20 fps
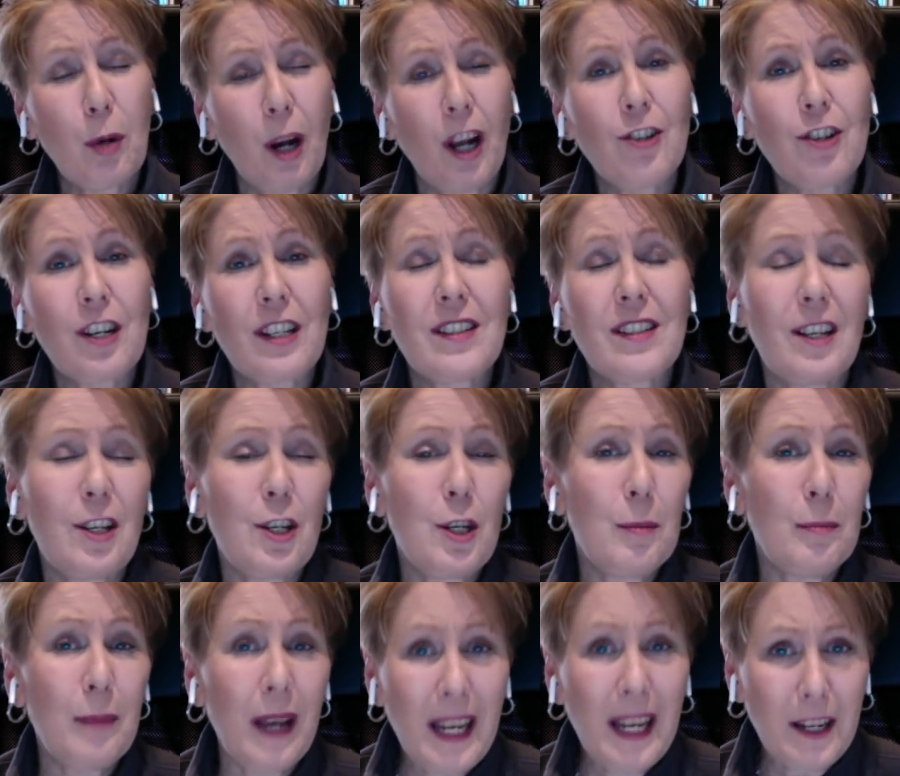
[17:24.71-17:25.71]
projects that
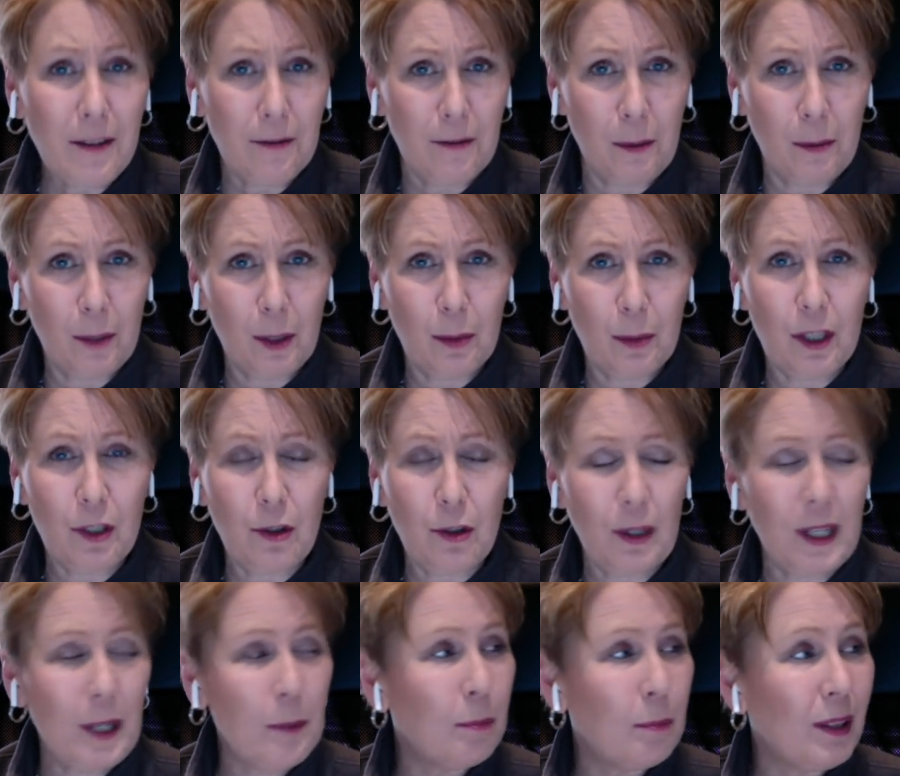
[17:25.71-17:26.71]
you make from the
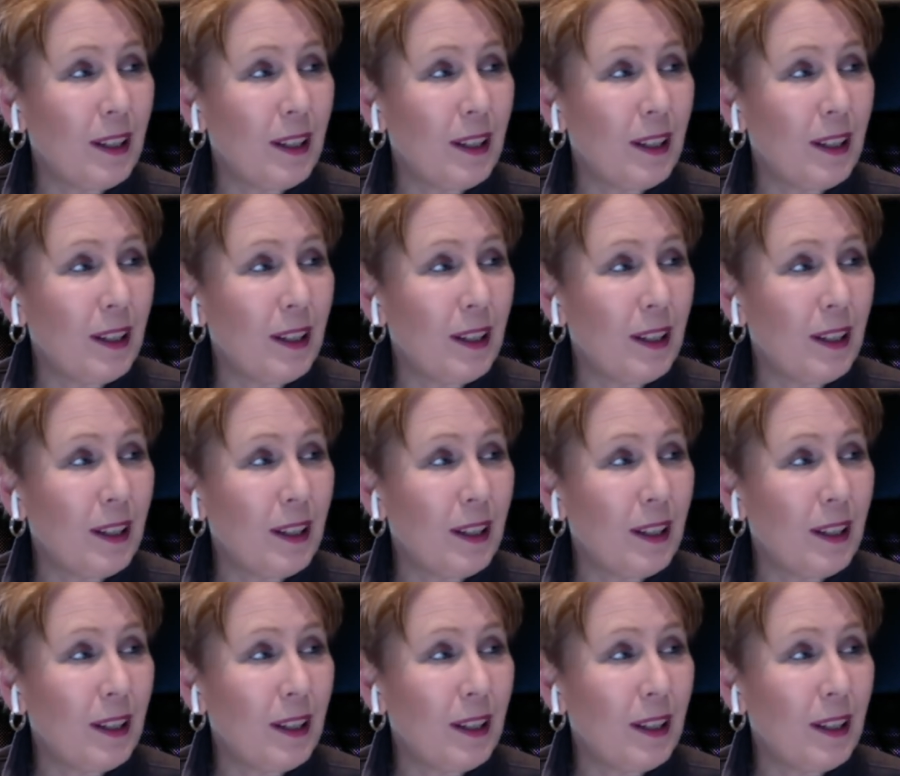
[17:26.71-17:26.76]
retreat.